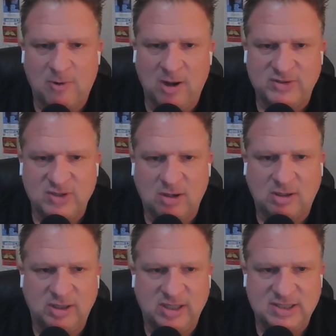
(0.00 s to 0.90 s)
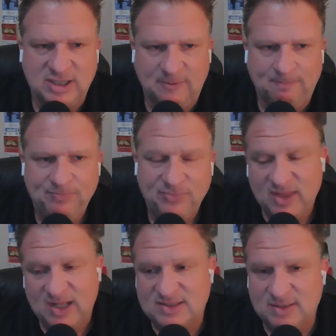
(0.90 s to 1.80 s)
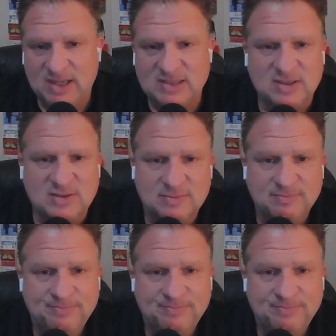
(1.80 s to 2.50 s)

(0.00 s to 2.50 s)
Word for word: Brown talking to the team, that's the message.